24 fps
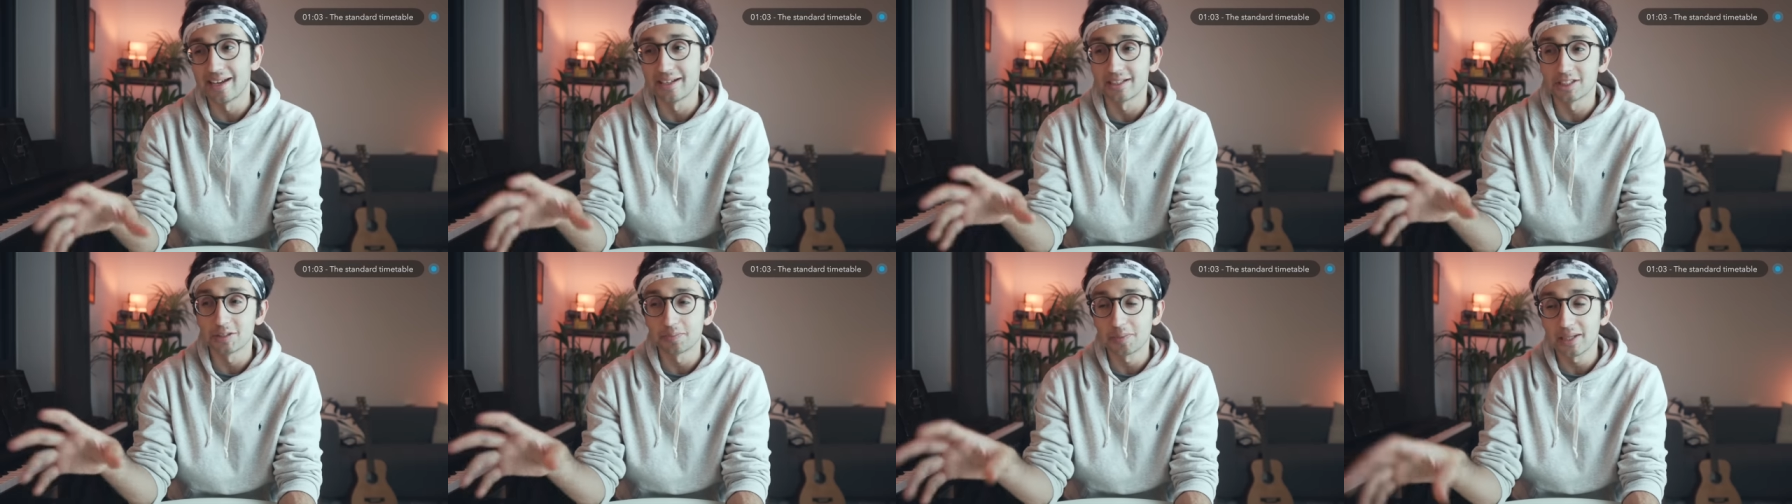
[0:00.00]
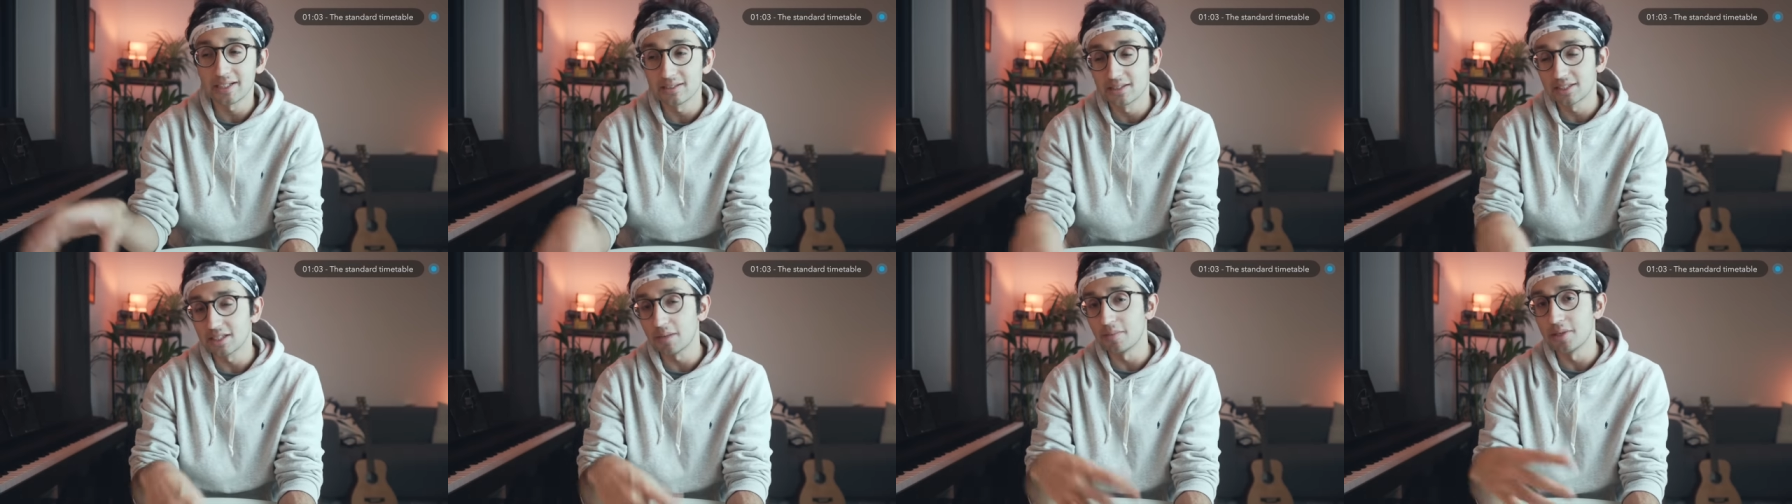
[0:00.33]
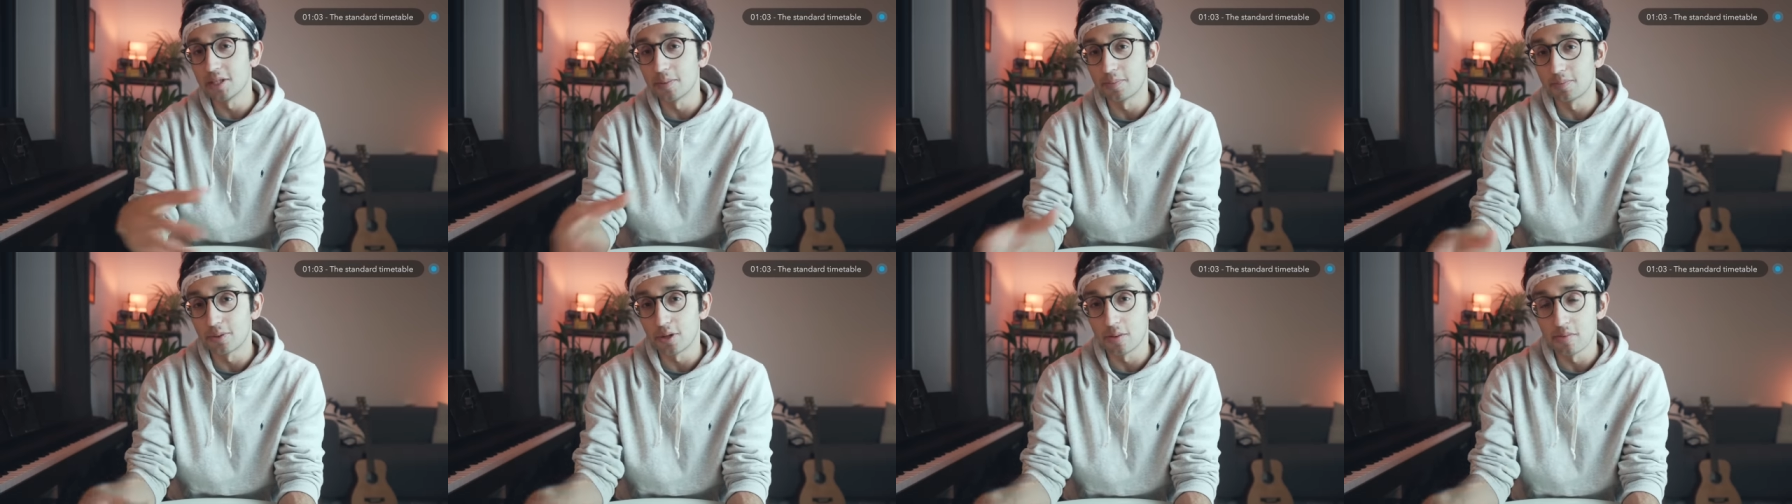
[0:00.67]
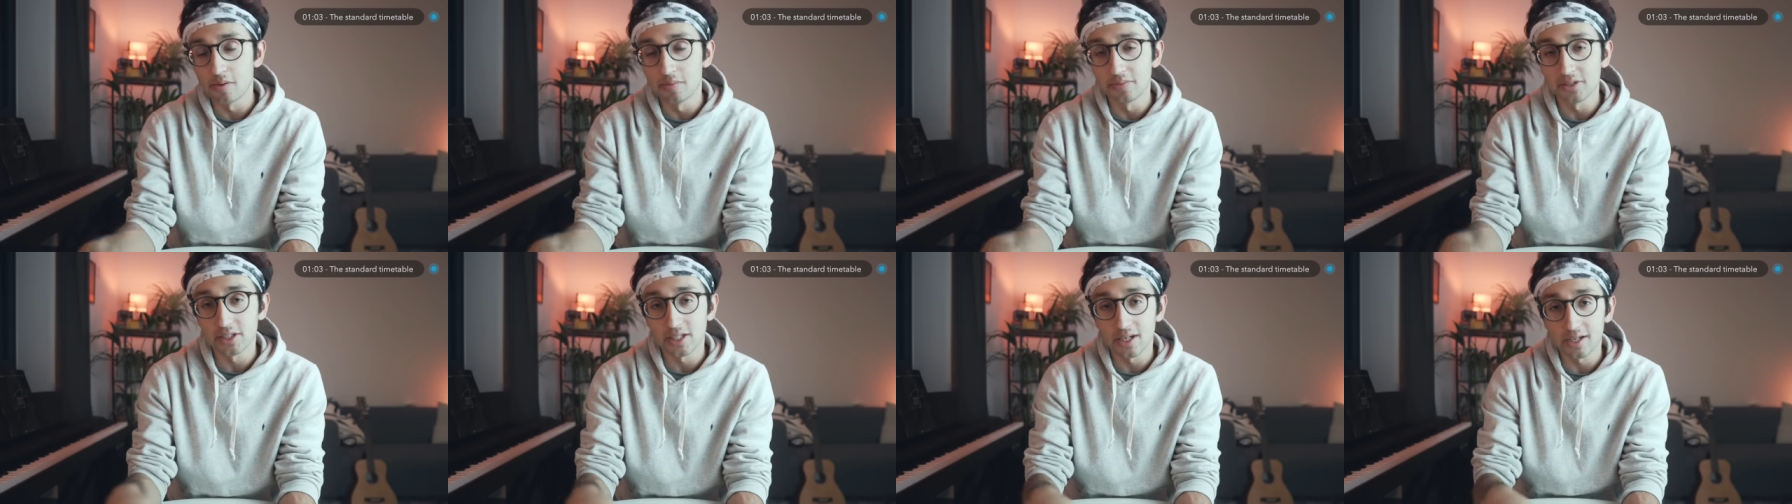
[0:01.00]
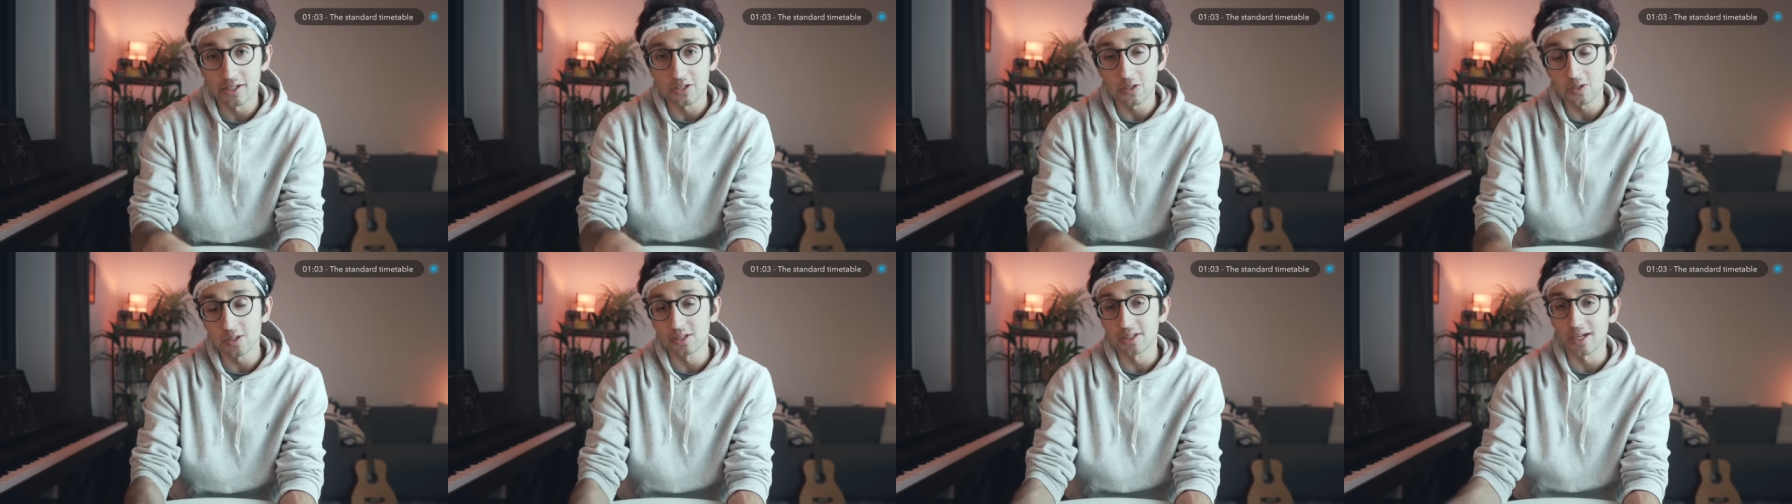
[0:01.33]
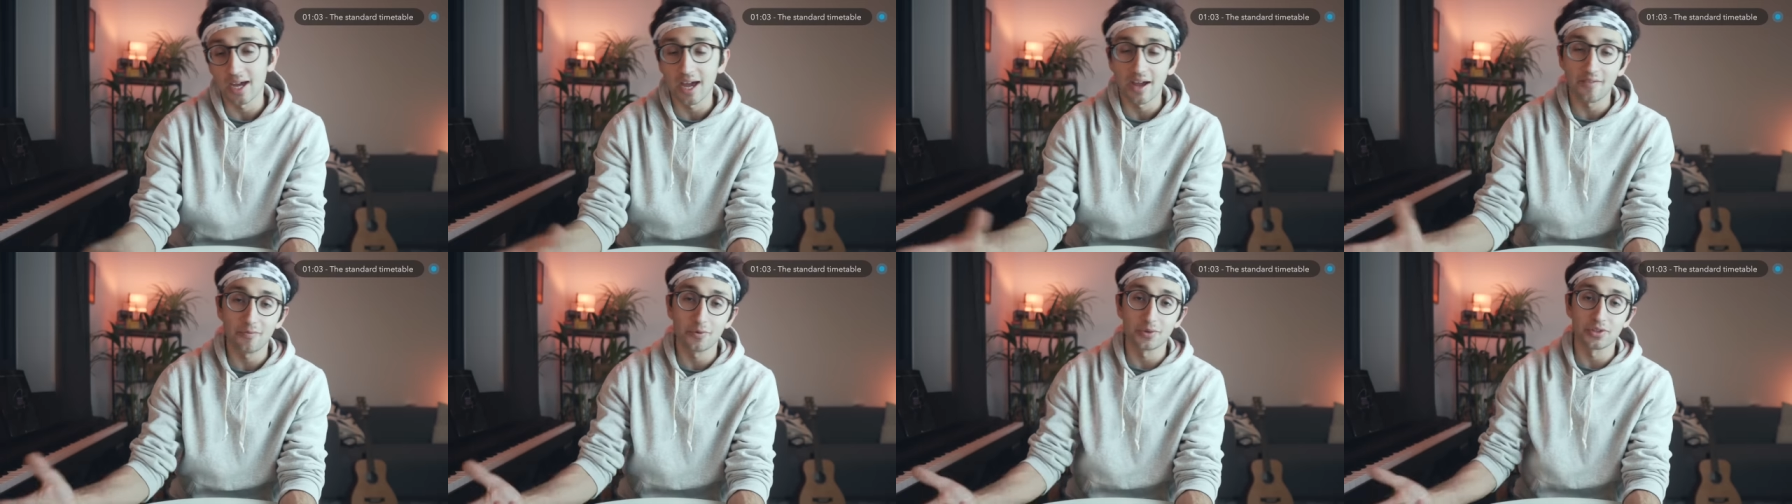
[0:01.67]
and explain some of the problems that I used
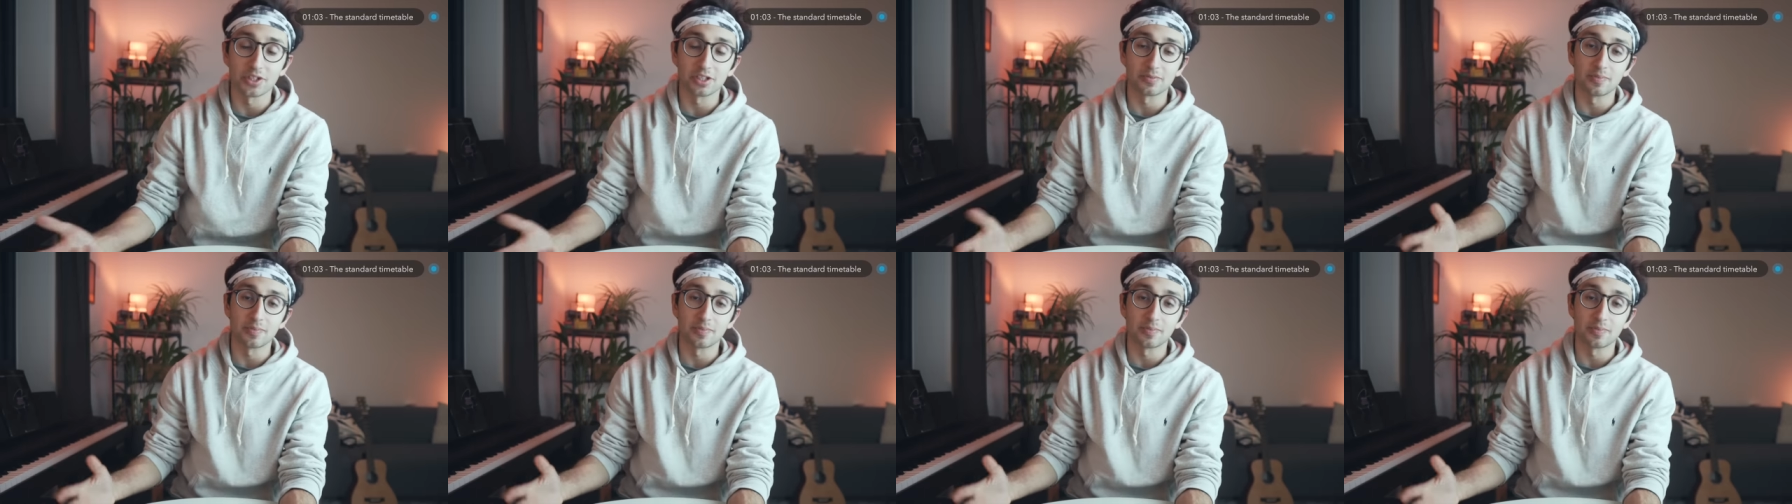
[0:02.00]
to have with